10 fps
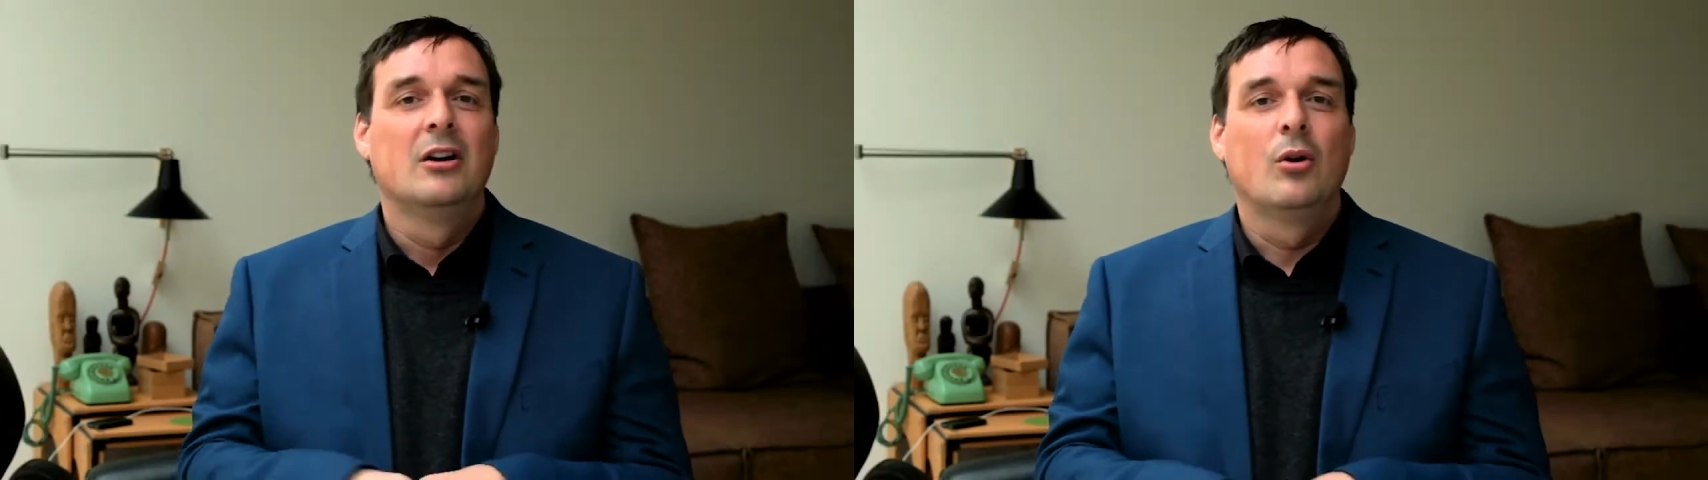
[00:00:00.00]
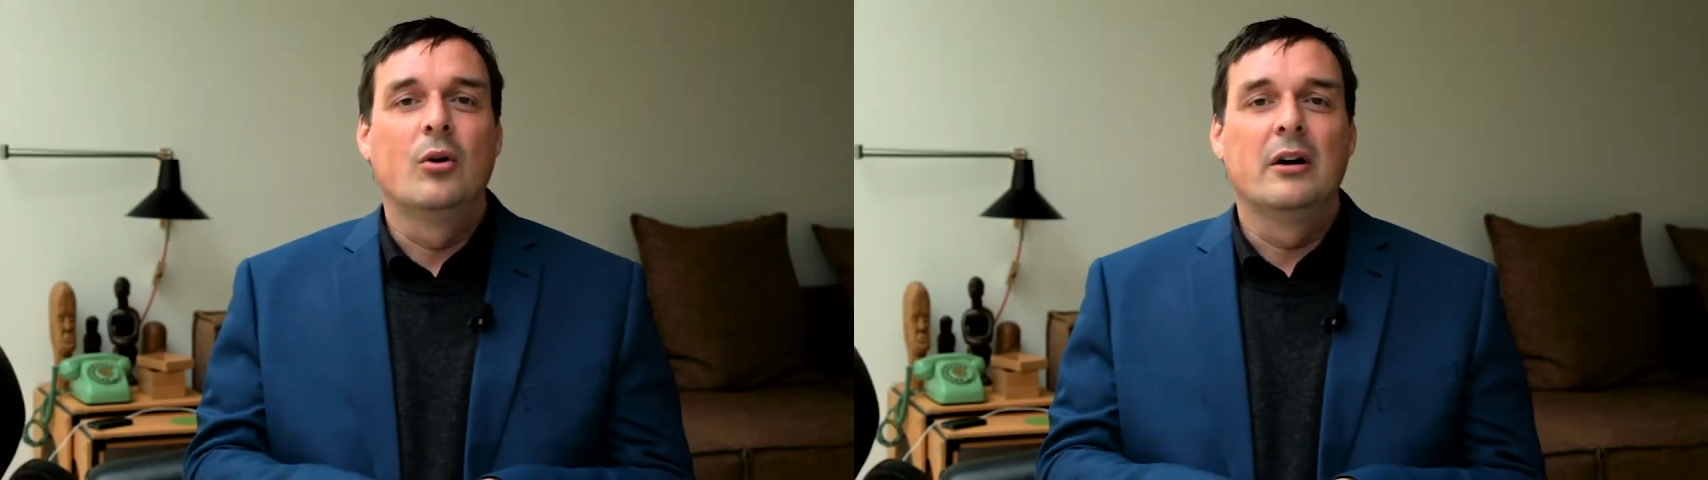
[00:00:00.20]

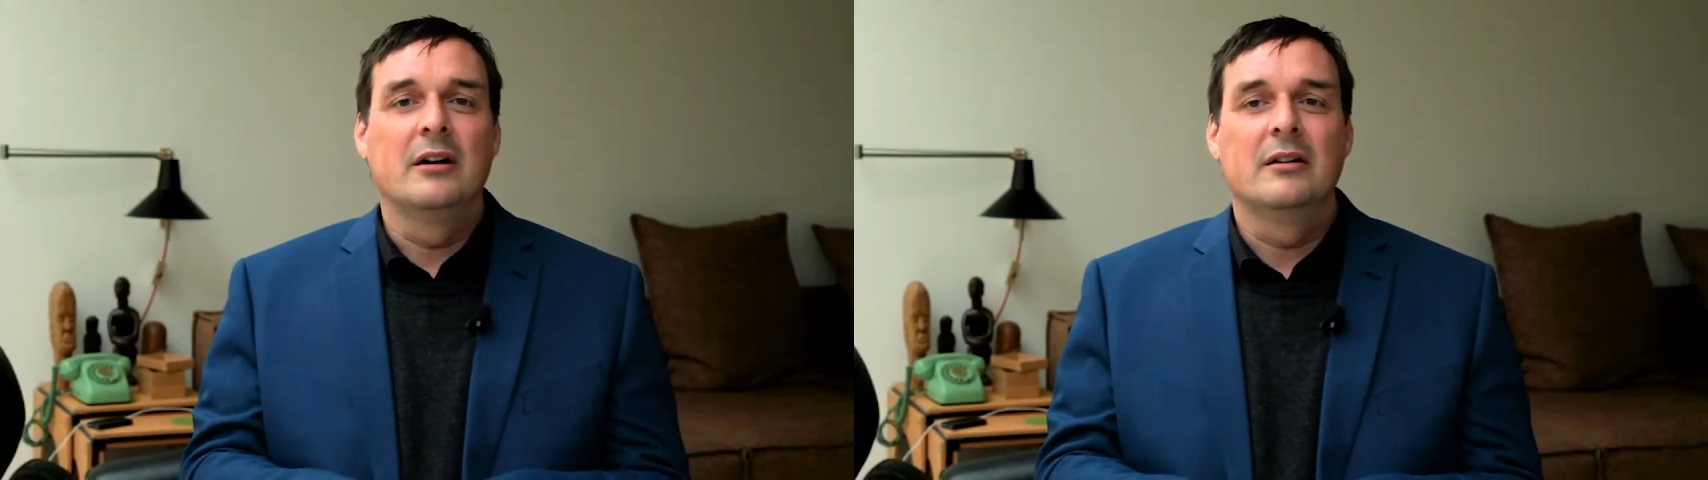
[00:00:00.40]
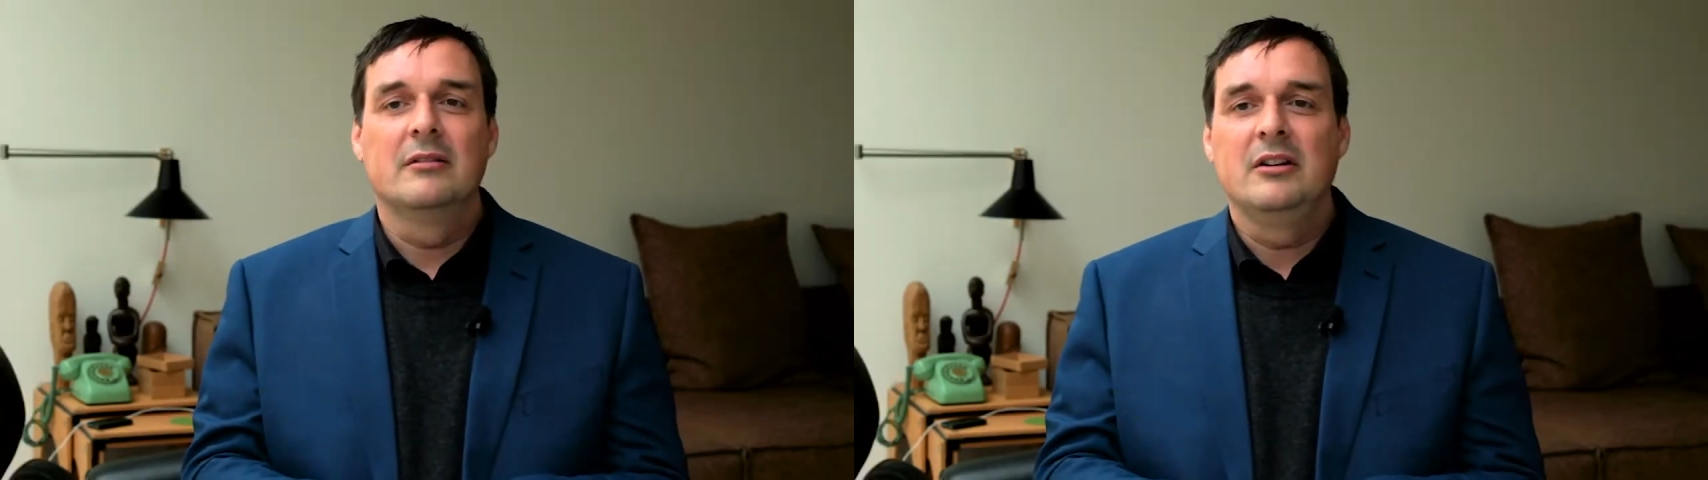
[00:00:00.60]

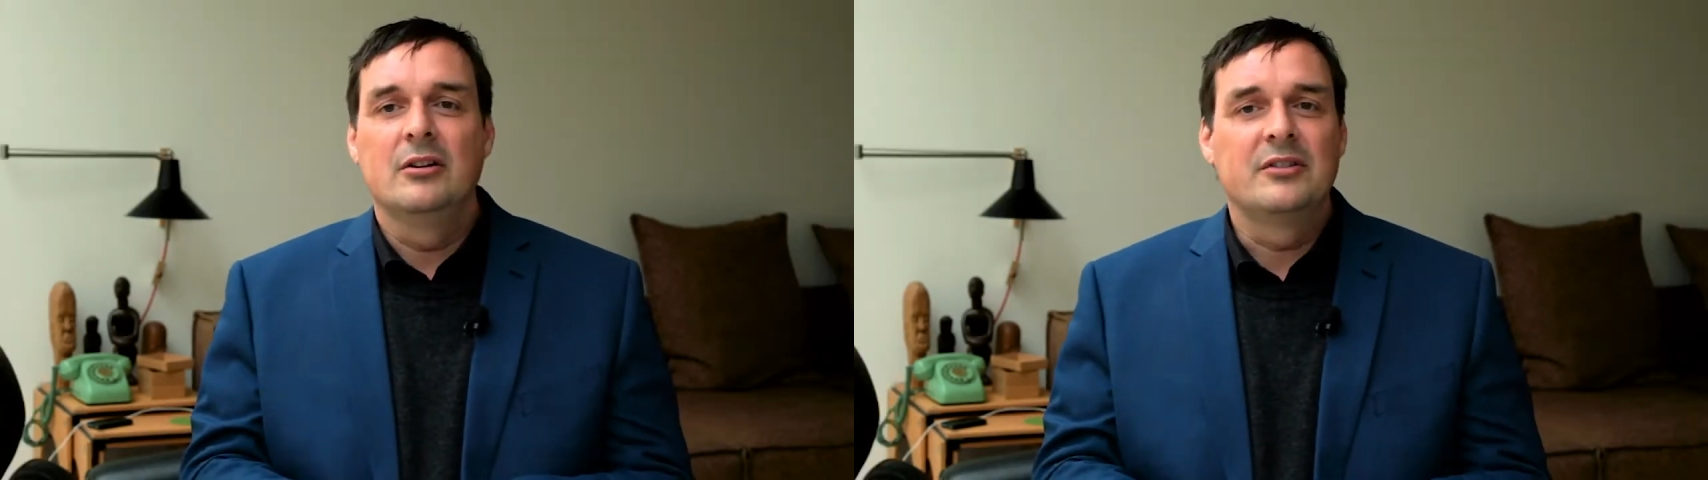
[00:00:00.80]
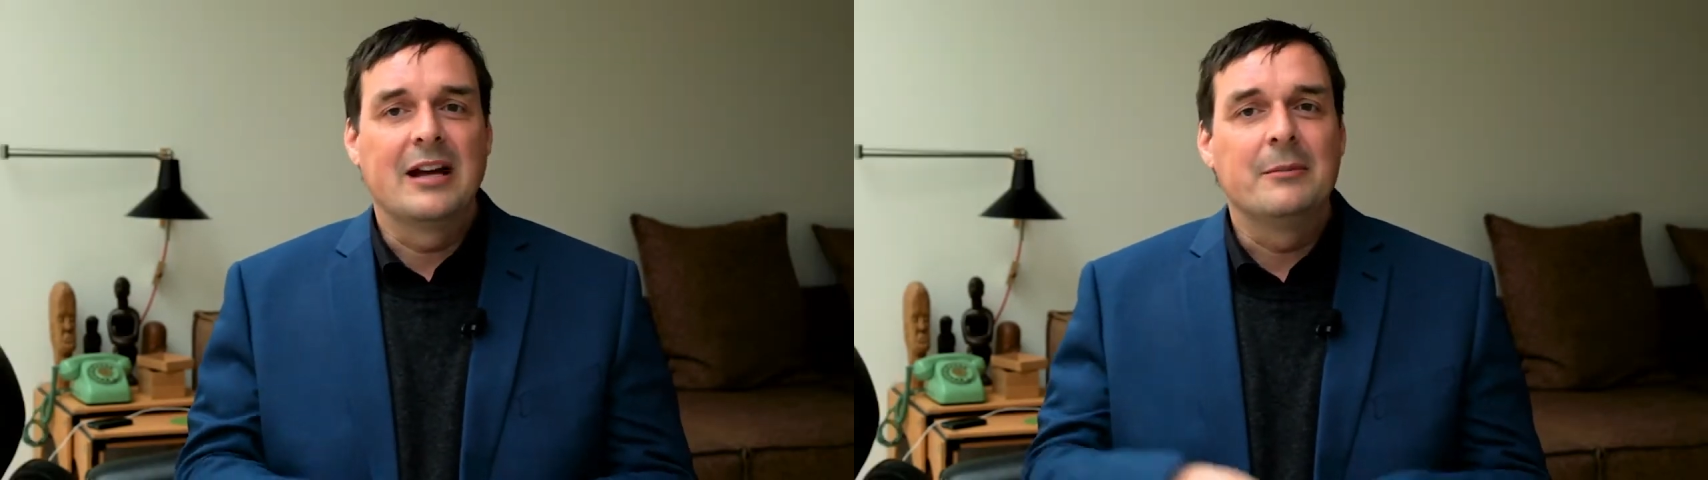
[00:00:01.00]
or you
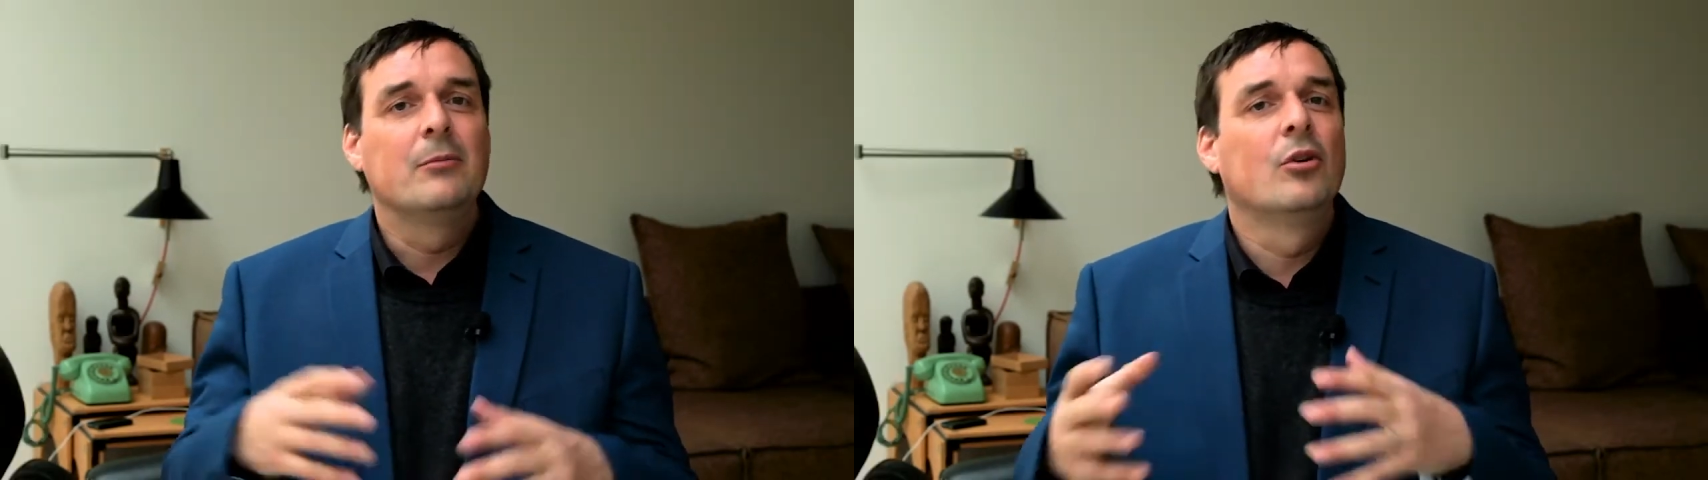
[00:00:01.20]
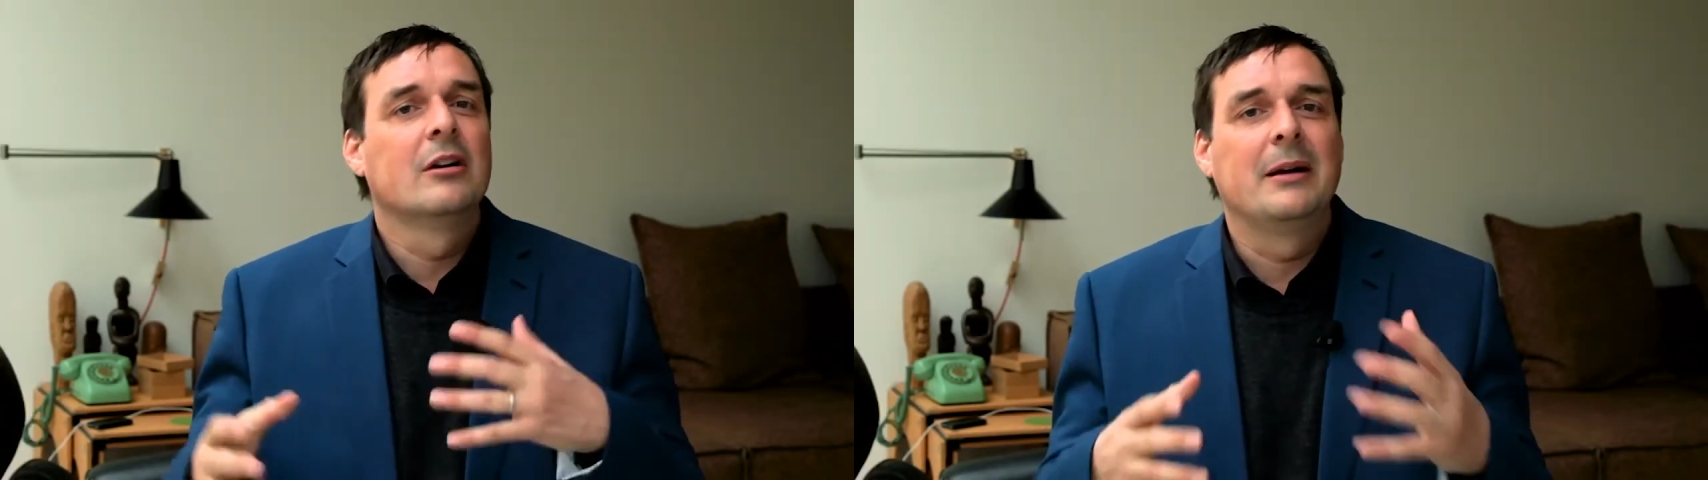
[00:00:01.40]
know tell me
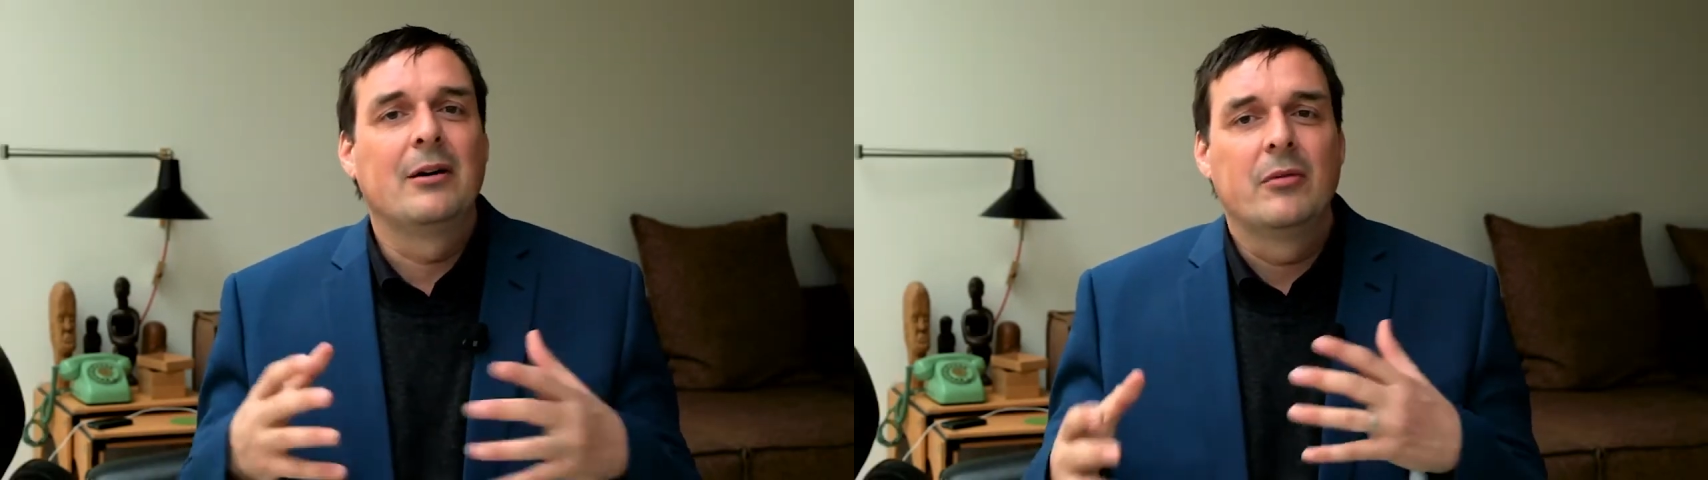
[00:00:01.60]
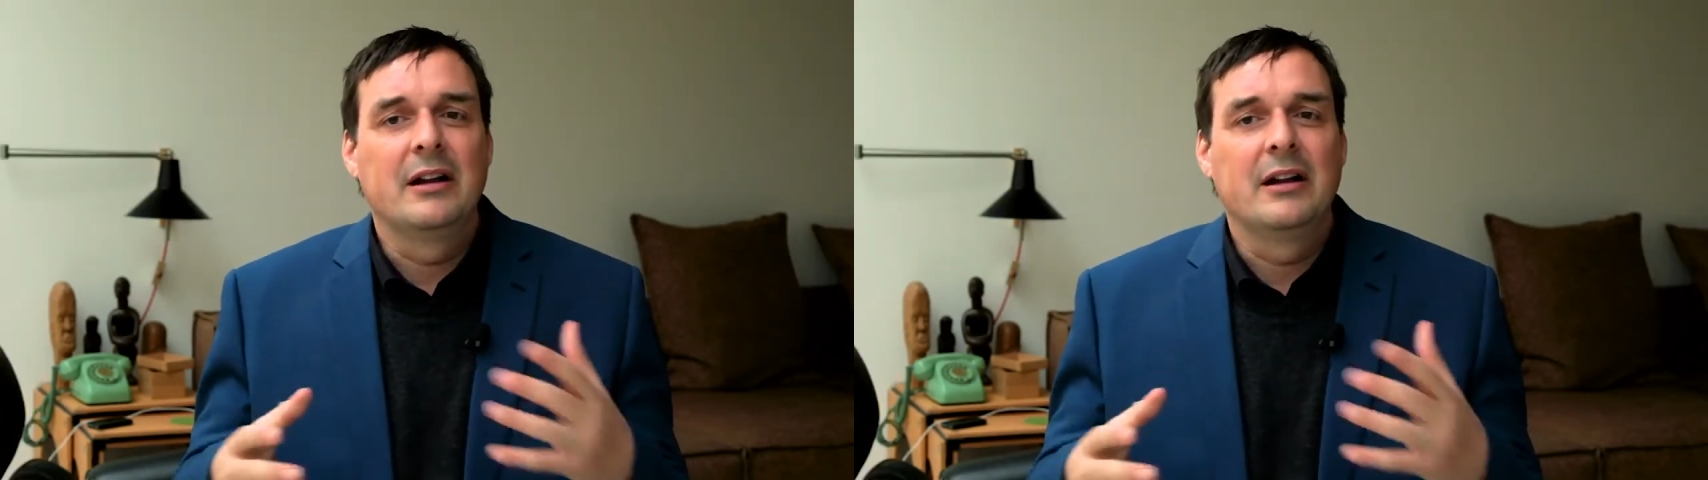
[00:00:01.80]
more about